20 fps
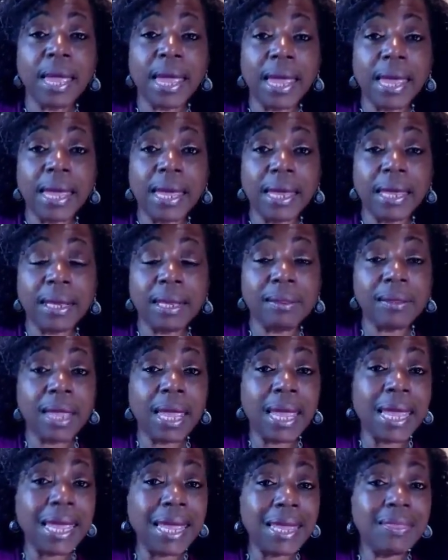And
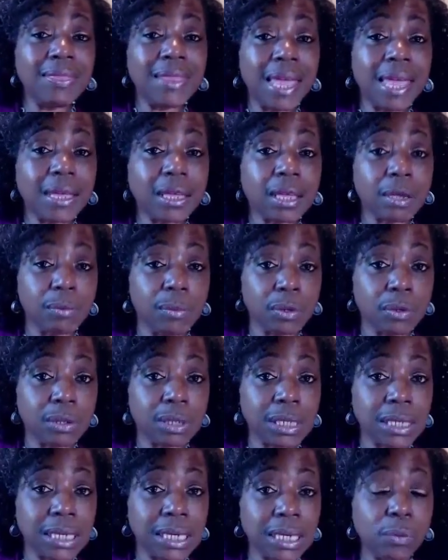in that
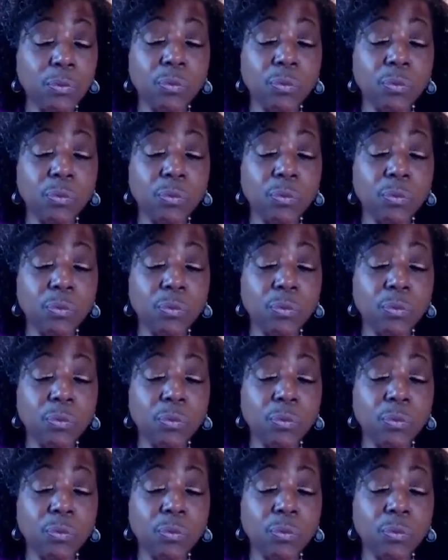community,